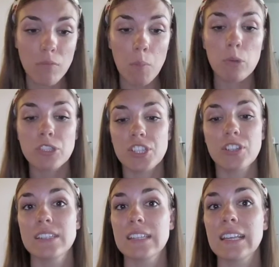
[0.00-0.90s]
more
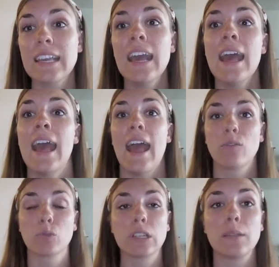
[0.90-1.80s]
seriously
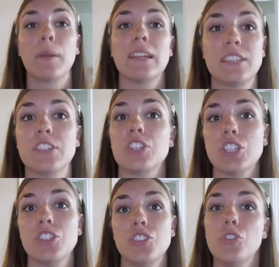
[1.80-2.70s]
and really paid
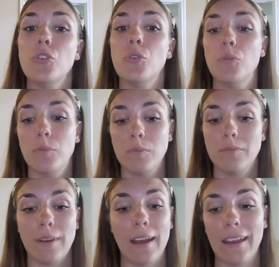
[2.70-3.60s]
attention to
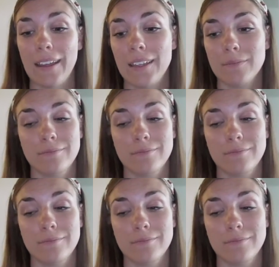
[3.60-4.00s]
my